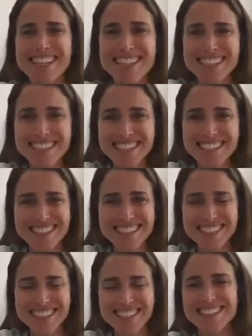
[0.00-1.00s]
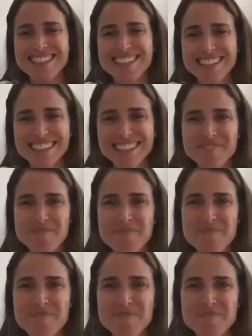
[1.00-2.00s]

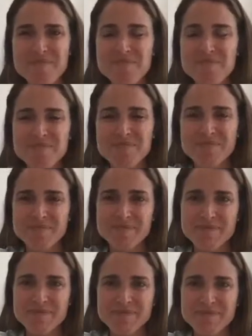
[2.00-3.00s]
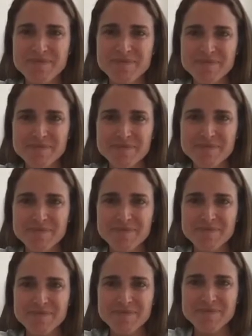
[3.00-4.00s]

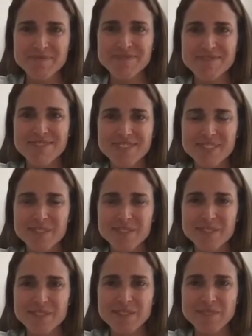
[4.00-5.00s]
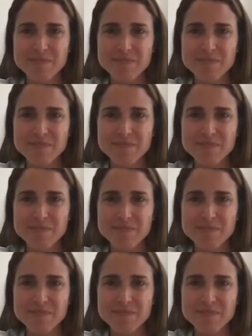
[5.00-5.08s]
[no speech]